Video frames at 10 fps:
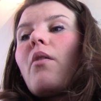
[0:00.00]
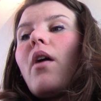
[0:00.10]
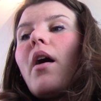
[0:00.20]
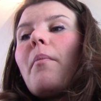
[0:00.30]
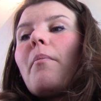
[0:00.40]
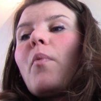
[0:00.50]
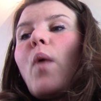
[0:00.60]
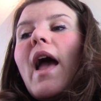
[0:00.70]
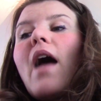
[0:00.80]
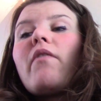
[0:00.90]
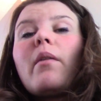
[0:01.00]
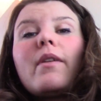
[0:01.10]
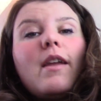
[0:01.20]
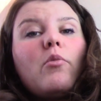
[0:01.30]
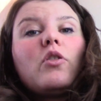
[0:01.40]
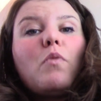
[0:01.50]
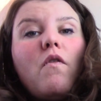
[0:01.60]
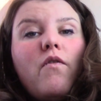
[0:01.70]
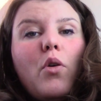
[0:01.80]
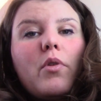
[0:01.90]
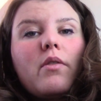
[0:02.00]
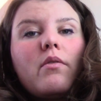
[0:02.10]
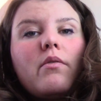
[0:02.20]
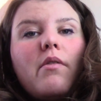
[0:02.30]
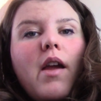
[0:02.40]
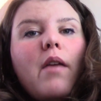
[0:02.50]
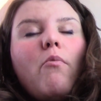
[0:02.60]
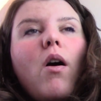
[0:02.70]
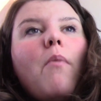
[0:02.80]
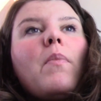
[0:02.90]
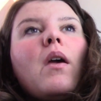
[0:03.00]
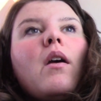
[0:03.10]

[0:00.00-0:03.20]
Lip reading: why have I been able to move forward, right? Well,